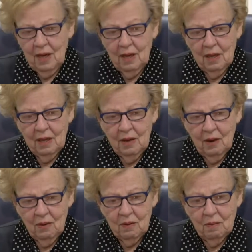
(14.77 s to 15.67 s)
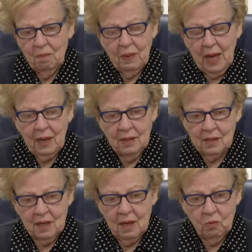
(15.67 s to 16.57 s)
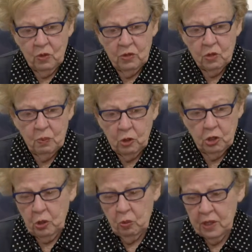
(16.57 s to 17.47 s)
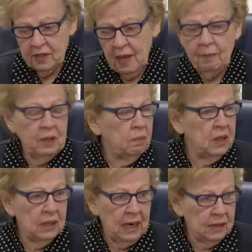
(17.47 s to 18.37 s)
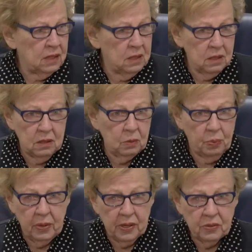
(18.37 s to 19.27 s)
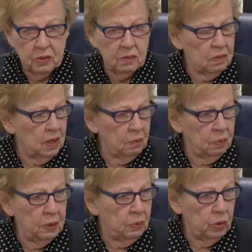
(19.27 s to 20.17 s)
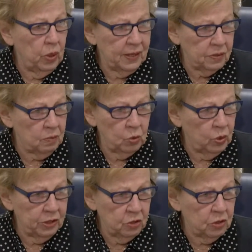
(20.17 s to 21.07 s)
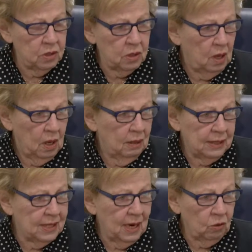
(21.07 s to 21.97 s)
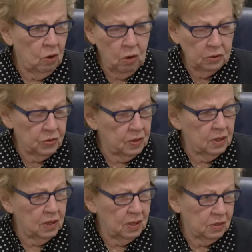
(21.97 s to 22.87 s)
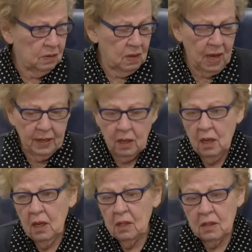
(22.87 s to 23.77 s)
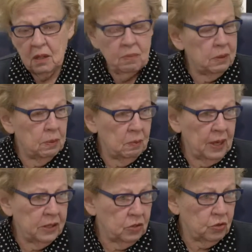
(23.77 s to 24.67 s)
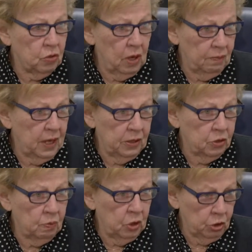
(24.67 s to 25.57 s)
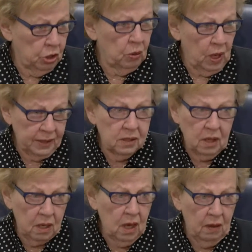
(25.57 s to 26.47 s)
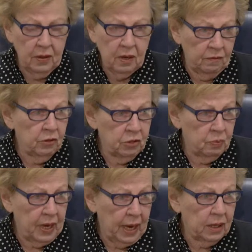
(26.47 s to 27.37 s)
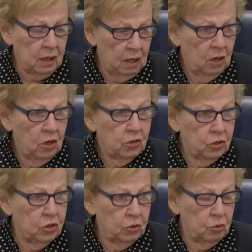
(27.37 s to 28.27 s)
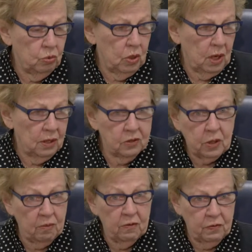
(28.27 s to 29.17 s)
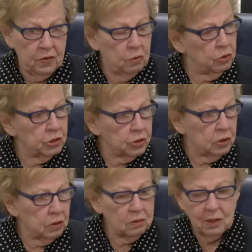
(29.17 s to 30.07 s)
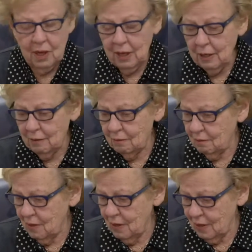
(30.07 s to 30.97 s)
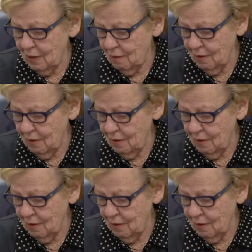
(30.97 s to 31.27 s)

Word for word: Senator Loretta Weinberg shake her head. What does that mean? Being nasty to the press and, and people who ask him questions in town halls that he doesn't like? Some people might describe that as mojo. I'd say, yeah, the governor's back to uh, some of the original uh, uh,